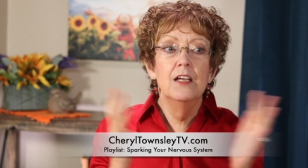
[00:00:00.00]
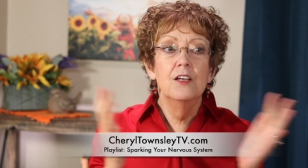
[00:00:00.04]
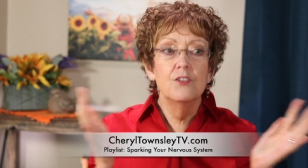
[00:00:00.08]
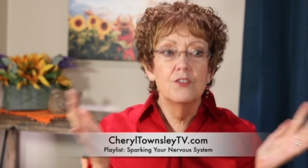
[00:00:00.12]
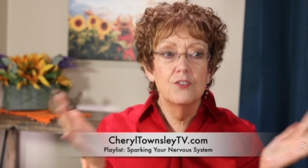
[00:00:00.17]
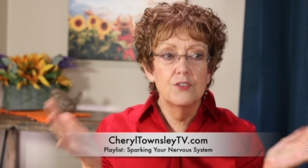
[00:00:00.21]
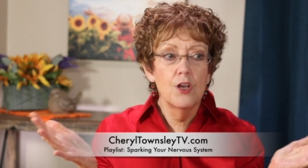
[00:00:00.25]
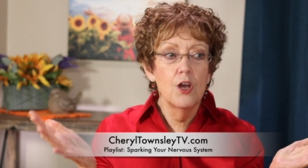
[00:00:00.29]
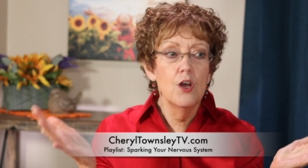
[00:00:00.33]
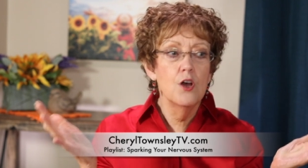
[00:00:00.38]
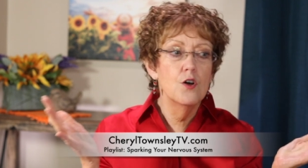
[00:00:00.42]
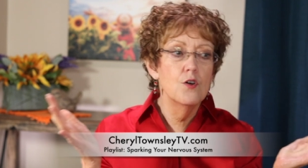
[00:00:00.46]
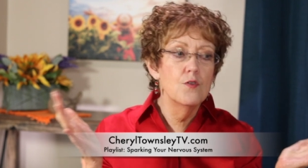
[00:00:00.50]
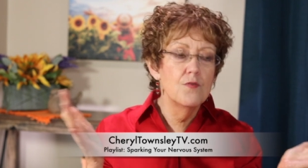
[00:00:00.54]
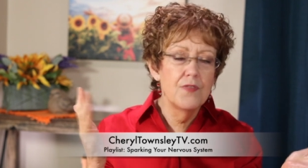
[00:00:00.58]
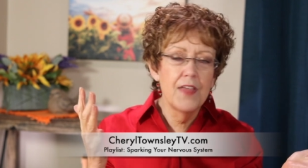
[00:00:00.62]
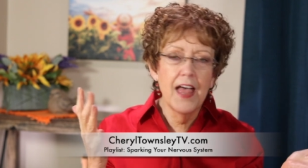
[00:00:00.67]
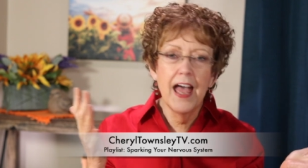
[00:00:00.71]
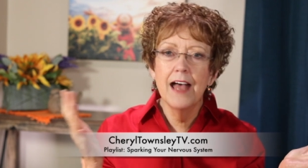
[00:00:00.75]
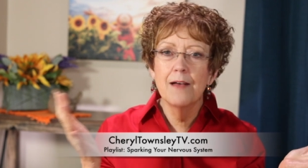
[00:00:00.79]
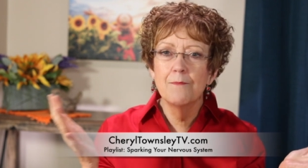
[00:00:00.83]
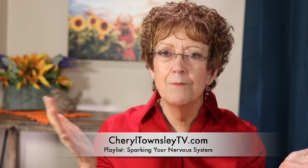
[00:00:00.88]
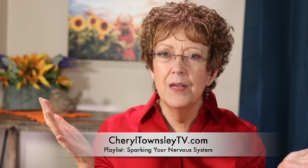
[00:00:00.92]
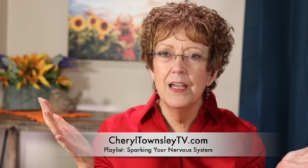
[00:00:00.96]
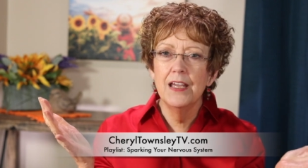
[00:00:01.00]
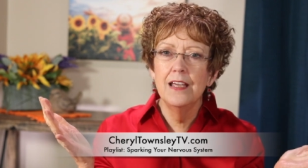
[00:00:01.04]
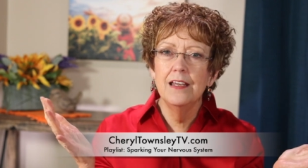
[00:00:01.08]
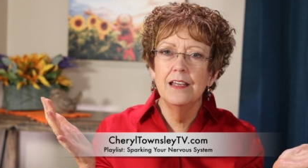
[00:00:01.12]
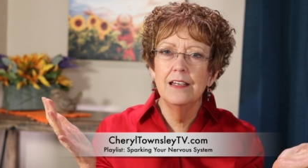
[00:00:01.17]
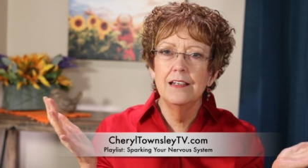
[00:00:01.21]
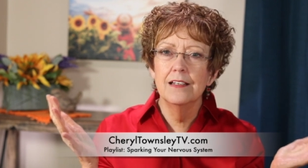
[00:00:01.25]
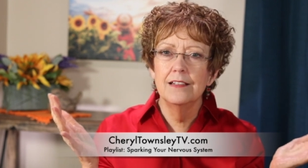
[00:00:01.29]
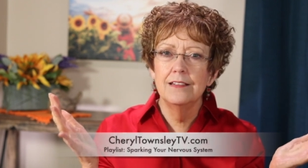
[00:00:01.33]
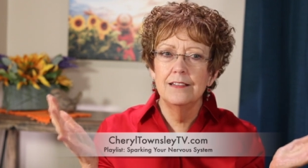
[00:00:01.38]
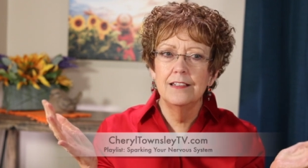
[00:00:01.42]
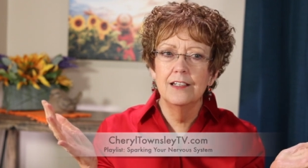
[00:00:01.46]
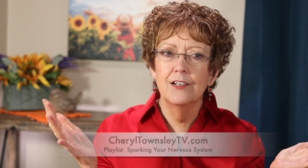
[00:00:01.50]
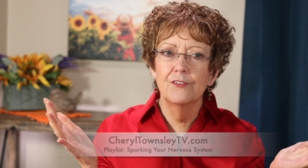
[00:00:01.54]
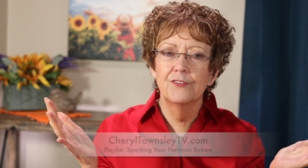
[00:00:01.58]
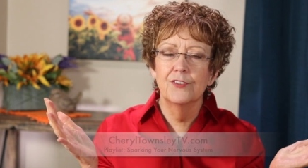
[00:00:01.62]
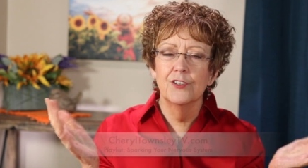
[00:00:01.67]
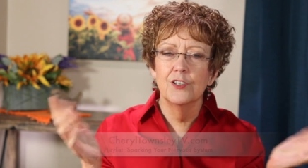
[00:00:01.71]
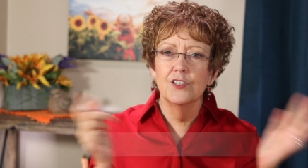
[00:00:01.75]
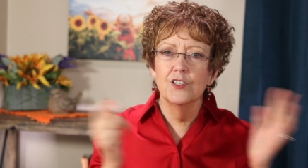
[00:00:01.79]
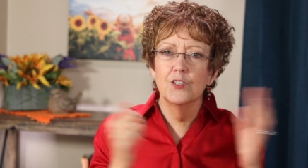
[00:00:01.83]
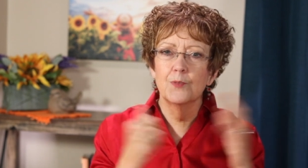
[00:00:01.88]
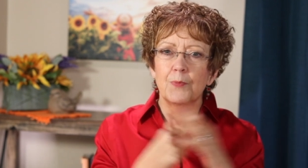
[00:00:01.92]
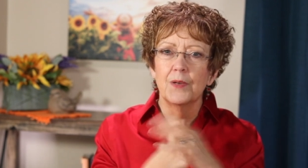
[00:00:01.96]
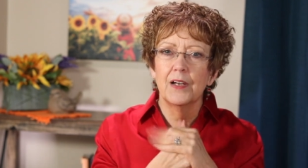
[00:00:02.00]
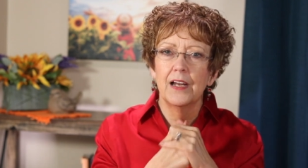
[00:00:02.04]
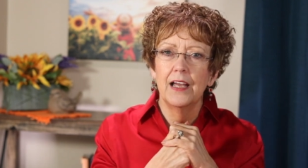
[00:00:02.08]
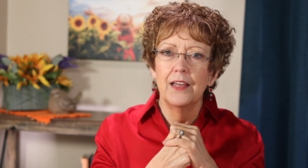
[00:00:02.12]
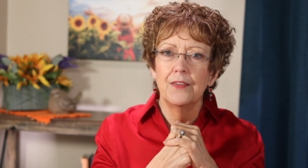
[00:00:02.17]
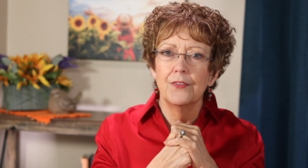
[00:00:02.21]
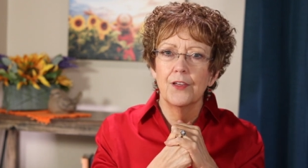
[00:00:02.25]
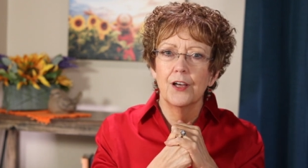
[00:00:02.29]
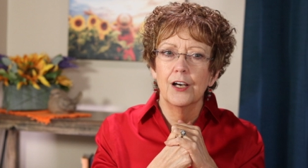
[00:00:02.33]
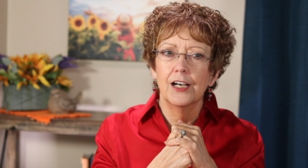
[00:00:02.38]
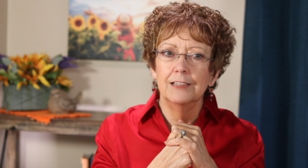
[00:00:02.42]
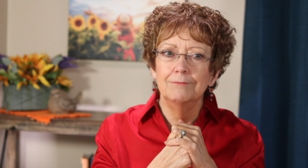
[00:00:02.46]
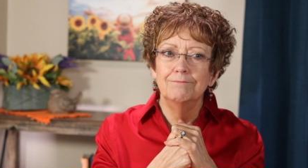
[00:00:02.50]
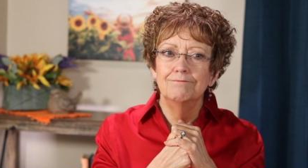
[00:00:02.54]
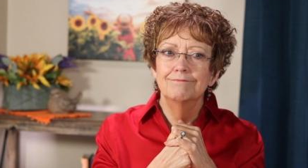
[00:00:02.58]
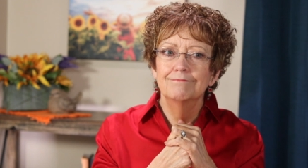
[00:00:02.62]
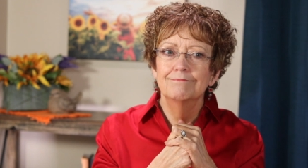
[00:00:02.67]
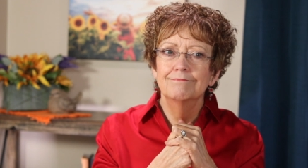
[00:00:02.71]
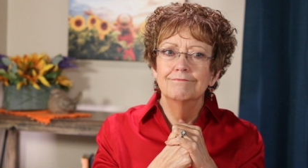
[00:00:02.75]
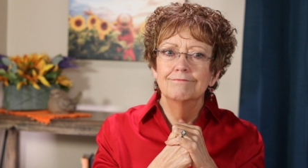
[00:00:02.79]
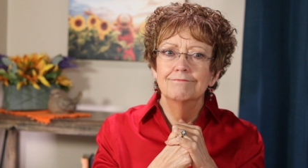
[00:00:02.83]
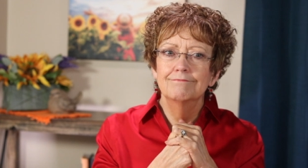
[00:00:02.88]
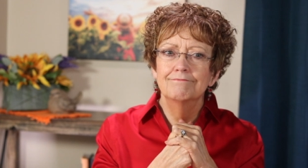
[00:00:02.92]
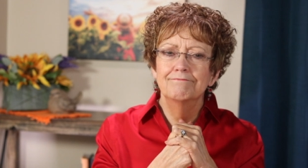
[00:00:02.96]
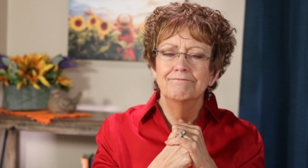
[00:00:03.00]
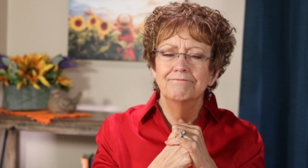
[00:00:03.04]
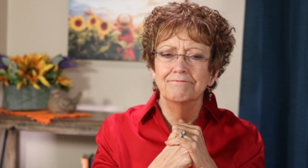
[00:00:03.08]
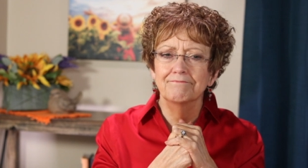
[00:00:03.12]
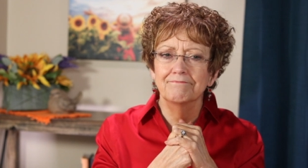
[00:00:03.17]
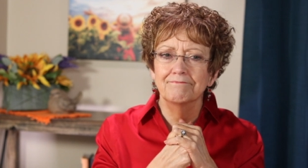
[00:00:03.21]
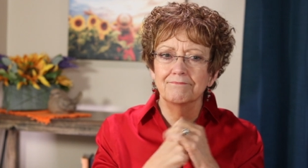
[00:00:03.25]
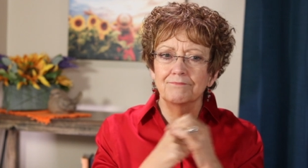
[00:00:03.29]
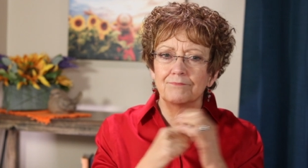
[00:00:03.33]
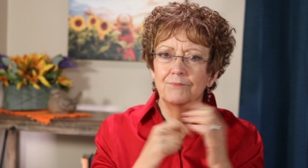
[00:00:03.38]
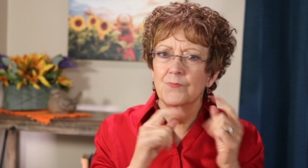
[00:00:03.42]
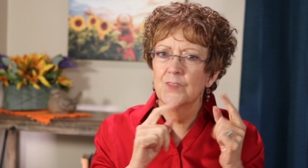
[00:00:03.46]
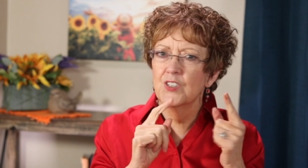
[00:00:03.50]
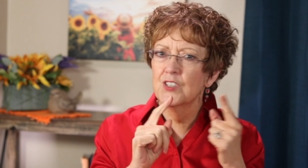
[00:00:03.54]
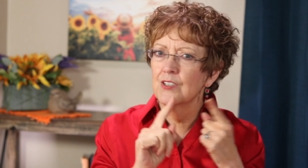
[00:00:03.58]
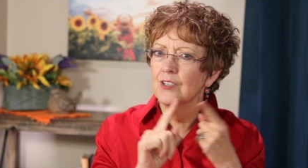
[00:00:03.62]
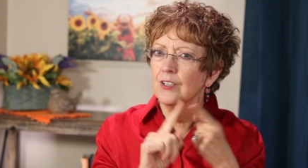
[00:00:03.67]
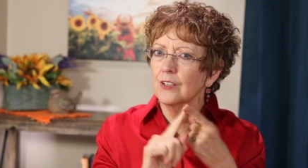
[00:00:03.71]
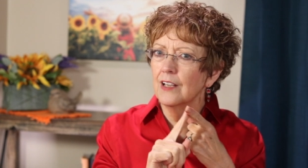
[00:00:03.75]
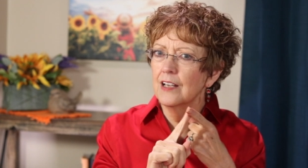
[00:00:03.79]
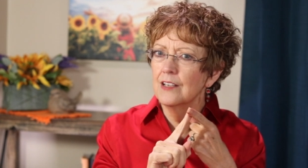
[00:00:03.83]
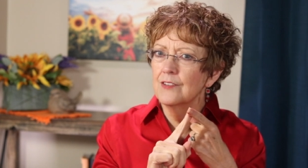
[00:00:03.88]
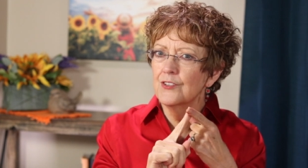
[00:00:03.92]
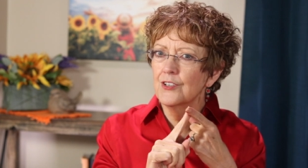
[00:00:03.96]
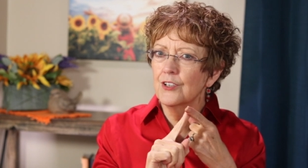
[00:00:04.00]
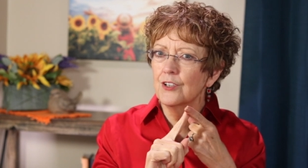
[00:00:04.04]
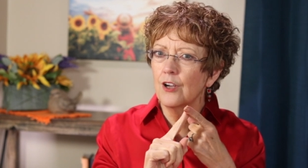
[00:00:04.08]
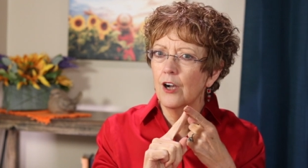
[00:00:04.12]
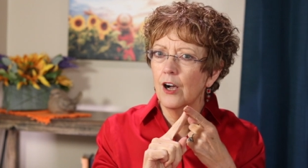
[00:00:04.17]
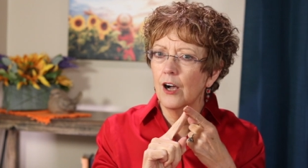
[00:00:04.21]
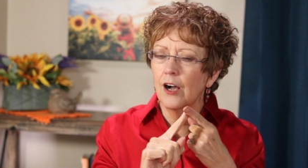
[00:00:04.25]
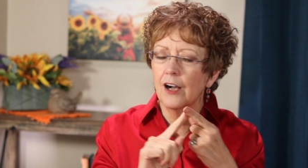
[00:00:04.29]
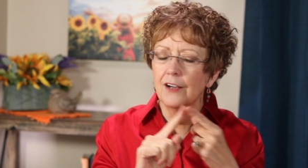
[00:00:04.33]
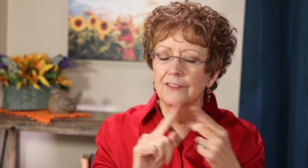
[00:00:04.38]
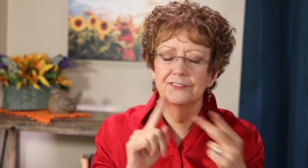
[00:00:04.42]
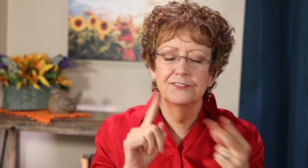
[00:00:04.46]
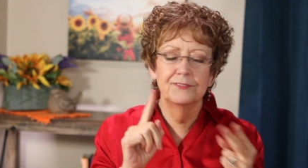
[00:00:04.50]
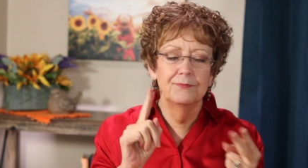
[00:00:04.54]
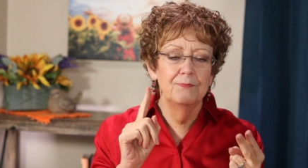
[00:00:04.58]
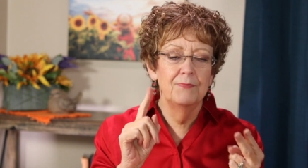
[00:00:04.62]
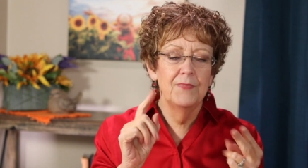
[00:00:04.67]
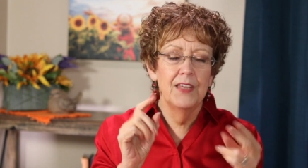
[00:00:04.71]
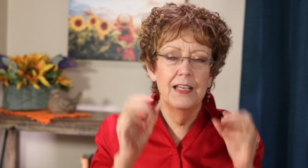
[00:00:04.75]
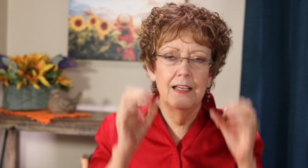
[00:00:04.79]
So that made a difference, but I thought, hmm, still has a cough,